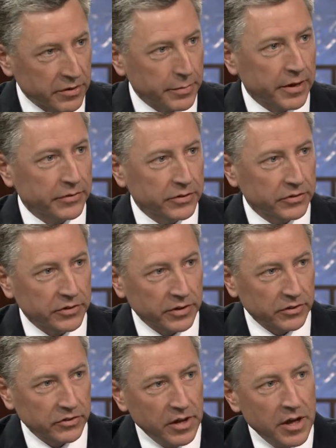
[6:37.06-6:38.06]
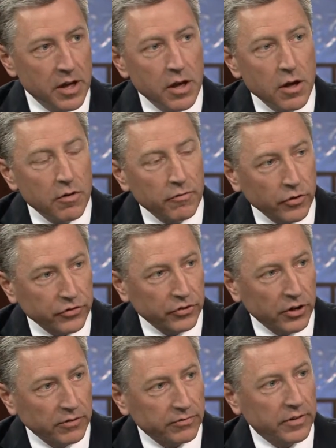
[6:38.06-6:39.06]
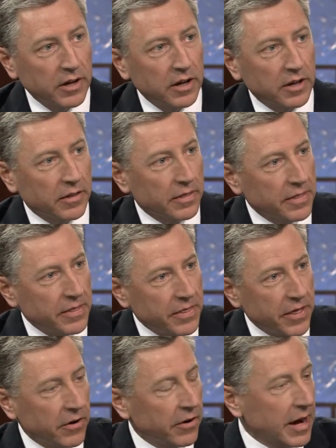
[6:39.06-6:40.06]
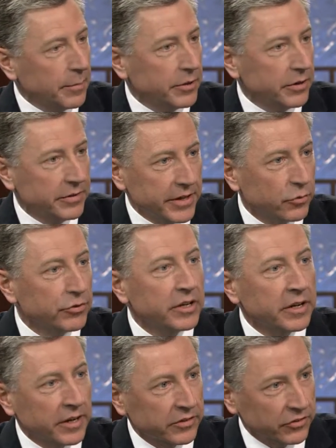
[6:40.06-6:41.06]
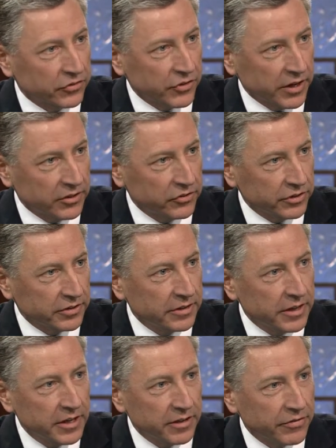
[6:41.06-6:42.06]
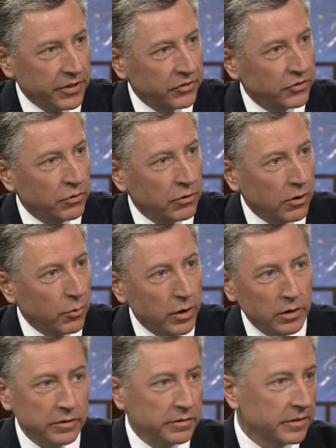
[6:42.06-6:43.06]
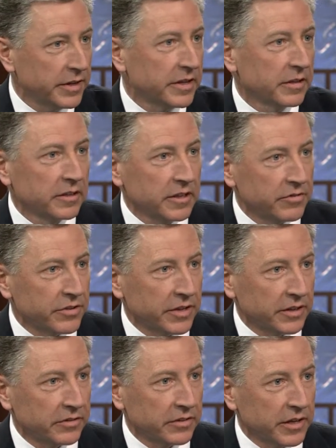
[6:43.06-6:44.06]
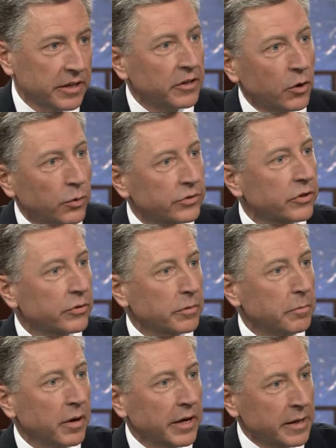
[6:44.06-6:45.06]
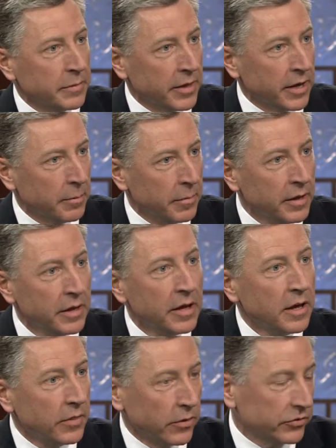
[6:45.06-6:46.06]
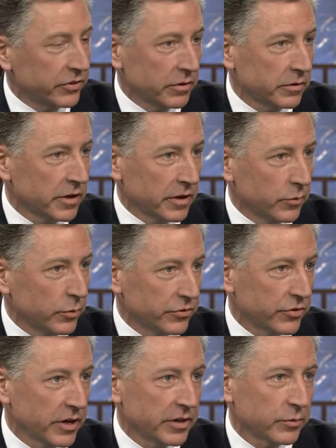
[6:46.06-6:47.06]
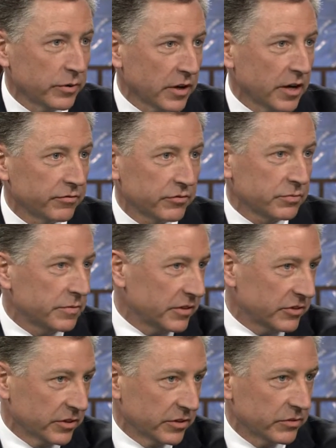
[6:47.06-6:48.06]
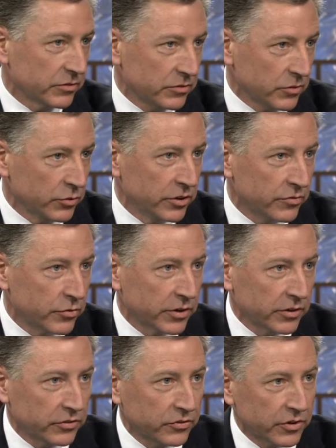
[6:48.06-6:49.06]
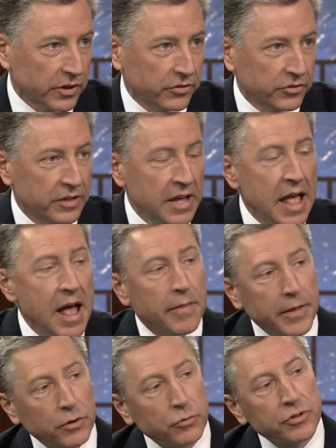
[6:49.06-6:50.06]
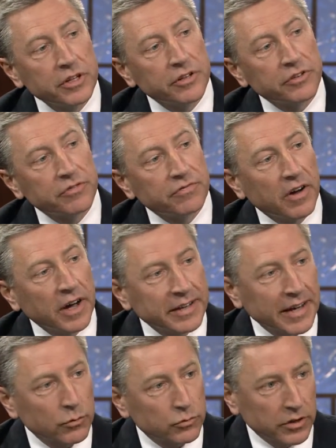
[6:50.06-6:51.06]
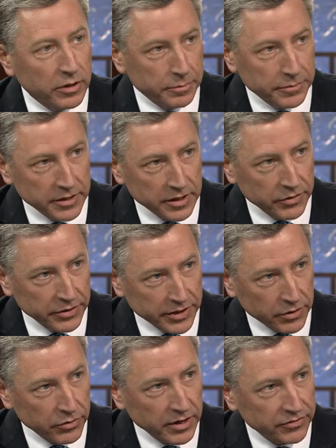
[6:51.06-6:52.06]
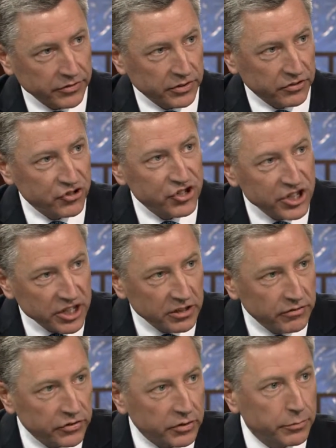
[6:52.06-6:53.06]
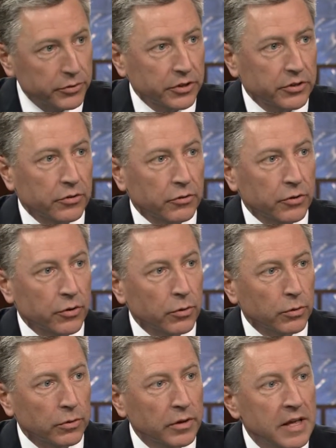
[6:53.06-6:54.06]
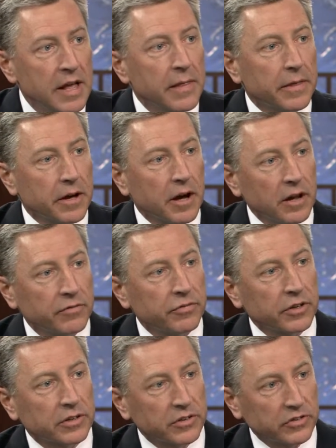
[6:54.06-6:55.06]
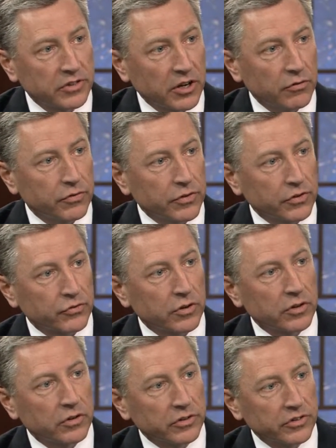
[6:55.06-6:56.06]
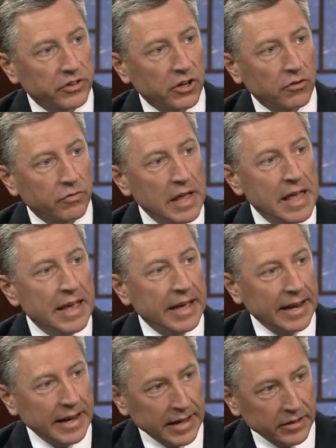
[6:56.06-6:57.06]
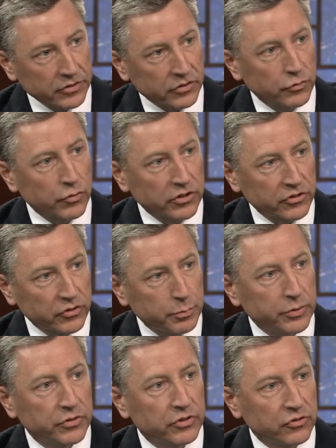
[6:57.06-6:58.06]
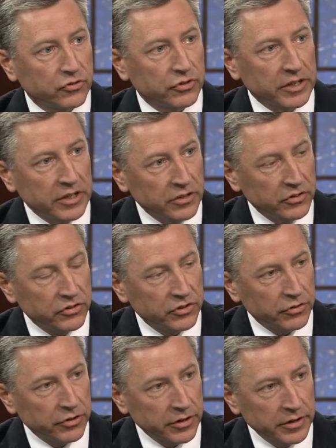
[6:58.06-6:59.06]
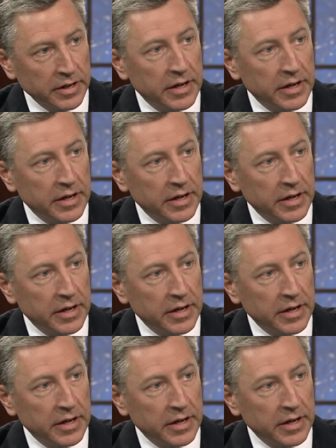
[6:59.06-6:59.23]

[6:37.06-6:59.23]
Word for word: about these things. First off, uh, they're happy. They don't need an exit strategy. If things don't go well, they can leave the next day, and no one's going to blame them They'll say, okay, we tried, we left, that's it. No need for an exit strategy. They don't need a defined outcome, even. They don't have to achieve some particular goal. The conflict itself and the struggle itself enhances Russia's position in Syria